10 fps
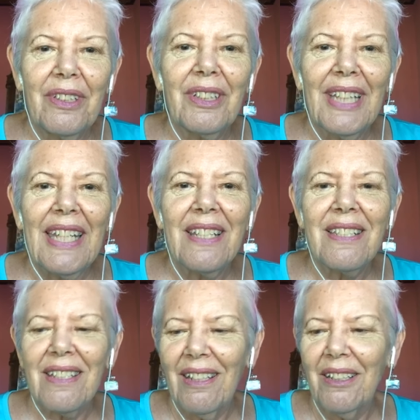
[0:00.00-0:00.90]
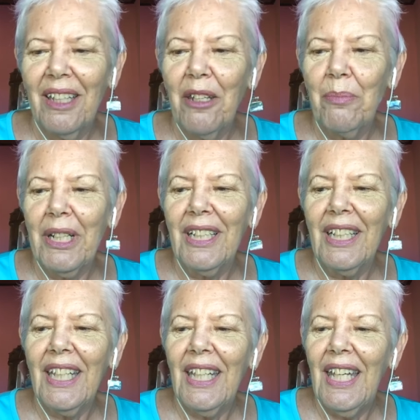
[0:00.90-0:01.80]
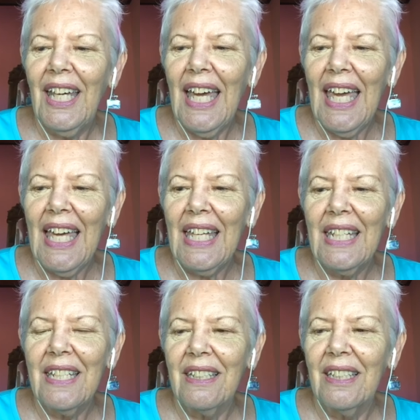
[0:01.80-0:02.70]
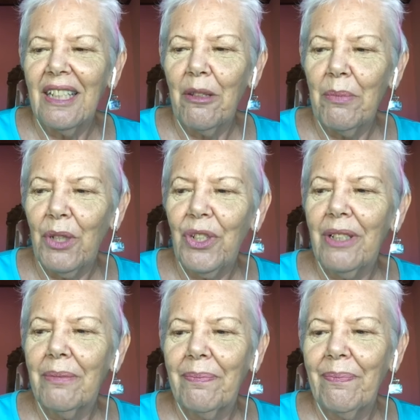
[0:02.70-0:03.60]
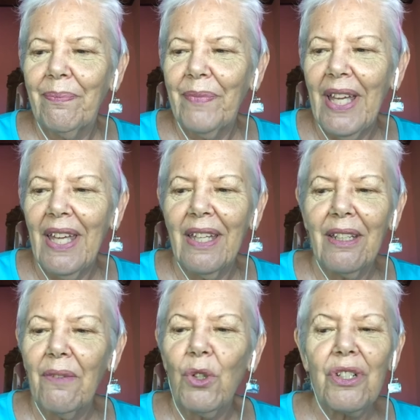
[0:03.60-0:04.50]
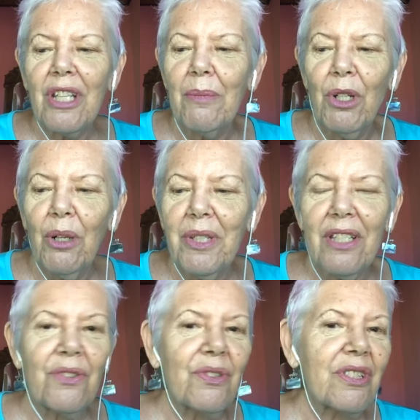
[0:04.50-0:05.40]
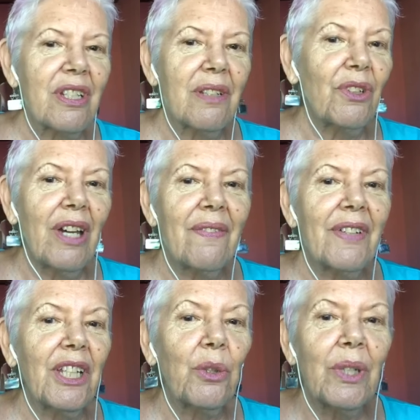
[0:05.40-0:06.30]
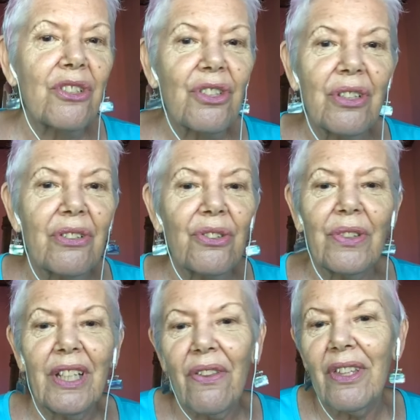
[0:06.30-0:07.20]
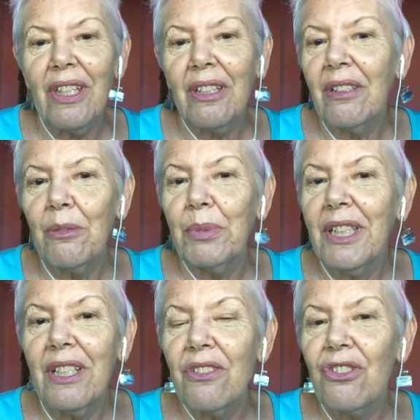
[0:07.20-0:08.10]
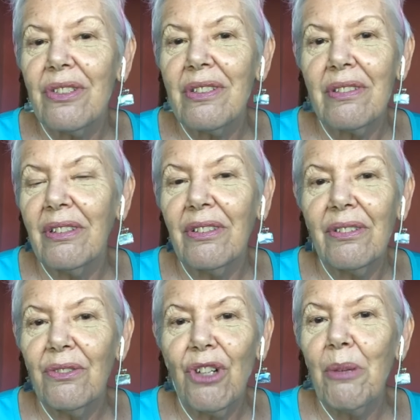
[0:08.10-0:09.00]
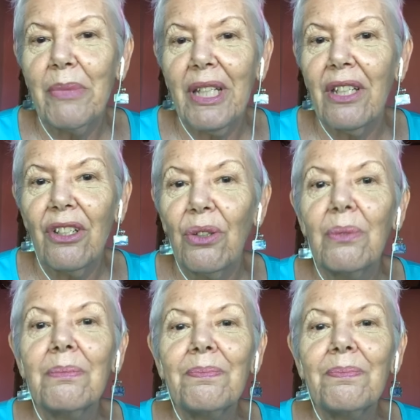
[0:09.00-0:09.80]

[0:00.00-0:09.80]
the latest in Bali and in Bona. And of course, I'm always interested if you have any questions or anything to please just drop me a note